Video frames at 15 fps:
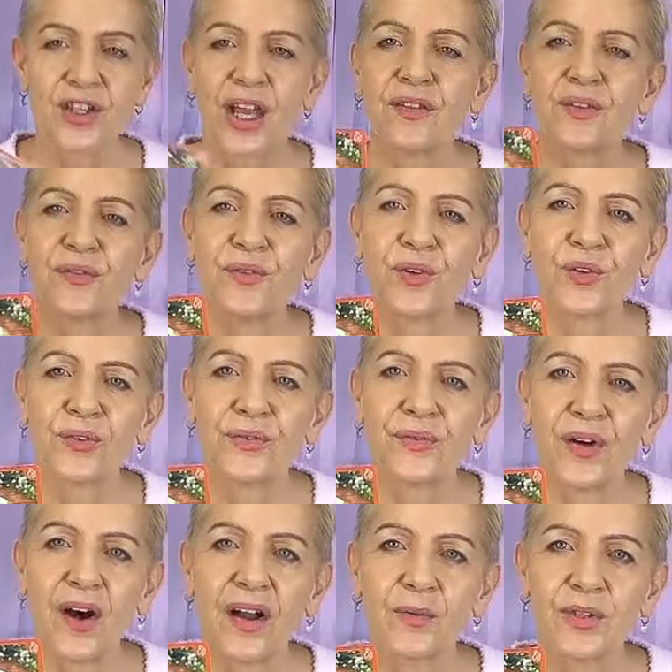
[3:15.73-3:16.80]
you had the Four of
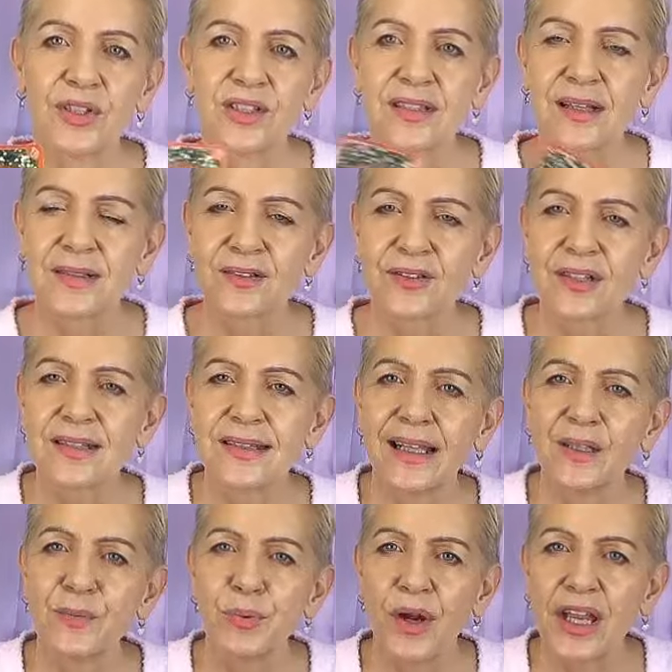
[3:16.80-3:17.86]
Fire, which is some sort of
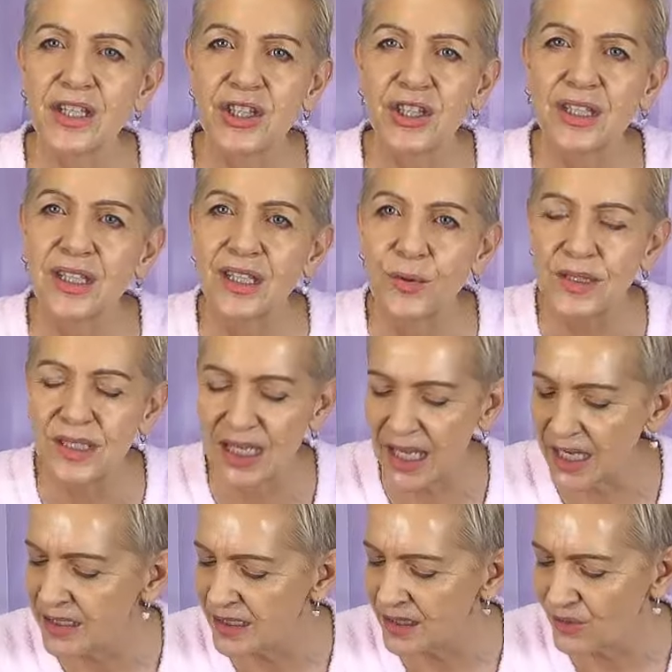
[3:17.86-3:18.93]
celebration that you
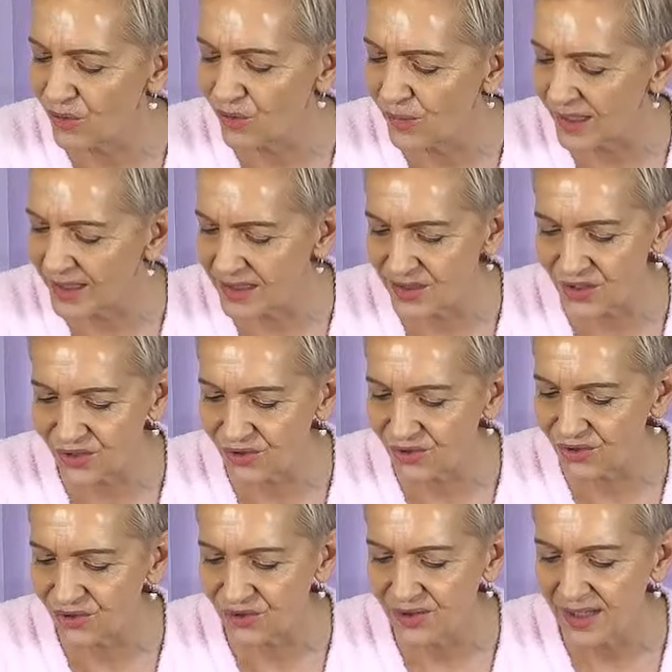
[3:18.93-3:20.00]
attended or went
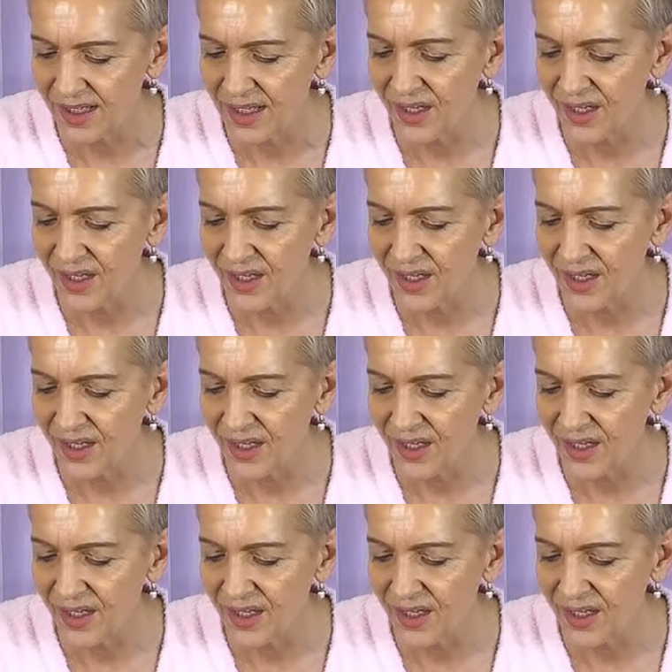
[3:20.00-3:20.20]
to.